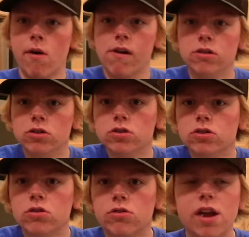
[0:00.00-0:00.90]
And those
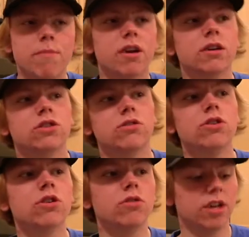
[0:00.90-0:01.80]
will go great because
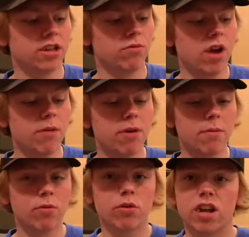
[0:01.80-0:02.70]
you can do like the red
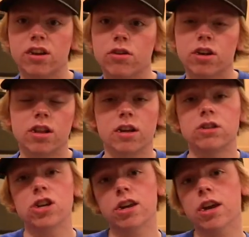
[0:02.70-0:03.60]
pepper with like cooking like
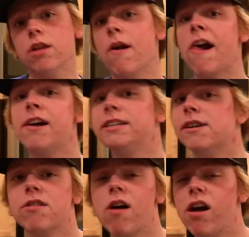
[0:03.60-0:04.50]
chicken,
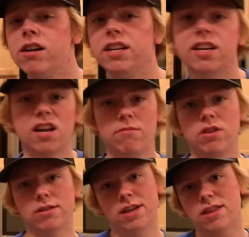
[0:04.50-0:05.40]
uh, any kind of
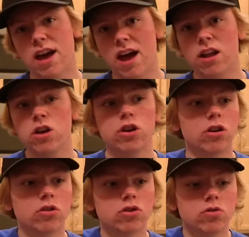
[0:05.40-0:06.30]
meals like that. You
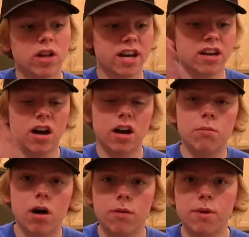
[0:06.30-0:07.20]
can also like cut
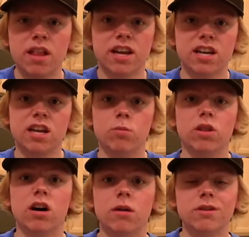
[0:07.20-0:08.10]
them up and like eat them with
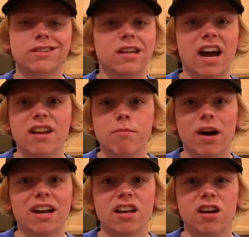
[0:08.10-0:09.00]
hummus. I didn't buy any